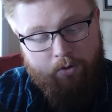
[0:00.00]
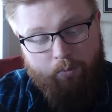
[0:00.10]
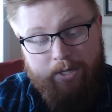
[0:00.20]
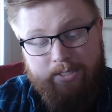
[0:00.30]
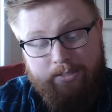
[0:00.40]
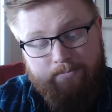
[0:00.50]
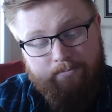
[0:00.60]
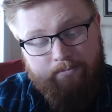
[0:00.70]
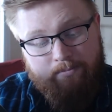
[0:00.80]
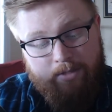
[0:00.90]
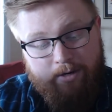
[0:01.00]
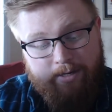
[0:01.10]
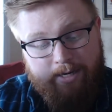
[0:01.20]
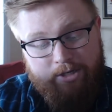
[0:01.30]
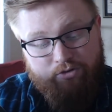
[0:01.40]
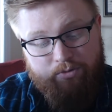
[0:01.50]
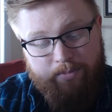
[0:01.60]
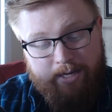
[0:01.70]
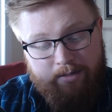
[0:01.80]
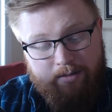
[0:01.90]
"Was," the Archangel
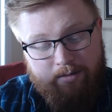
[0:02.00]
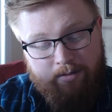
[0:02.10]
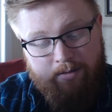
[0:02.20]
reminded.